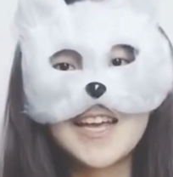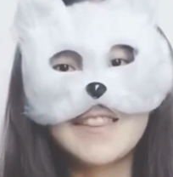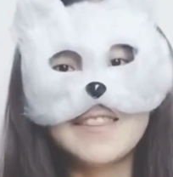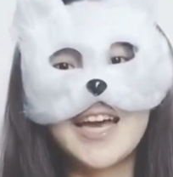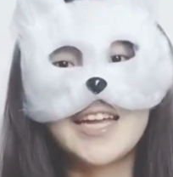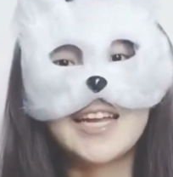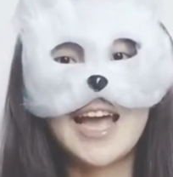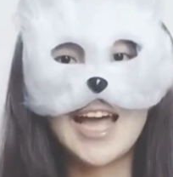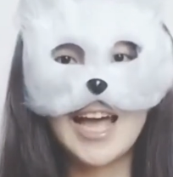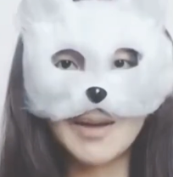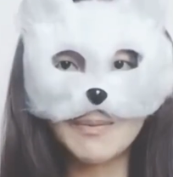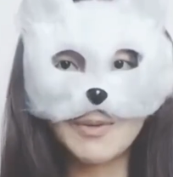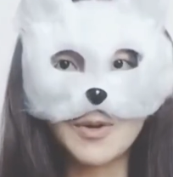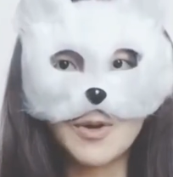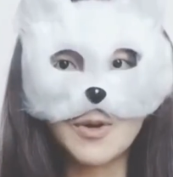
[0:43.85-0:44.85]
that
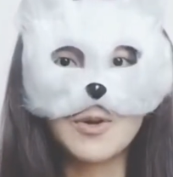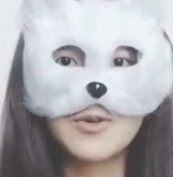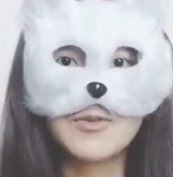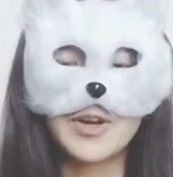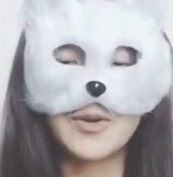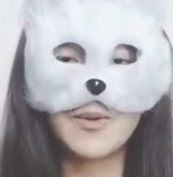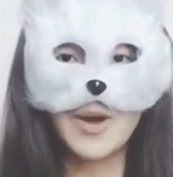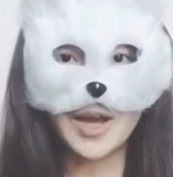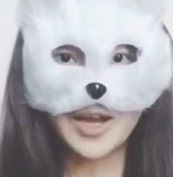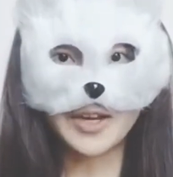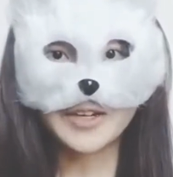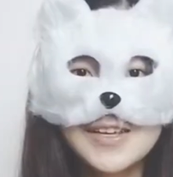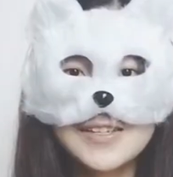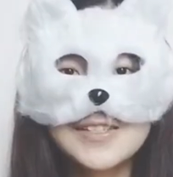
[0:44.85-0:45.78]
Apple requires.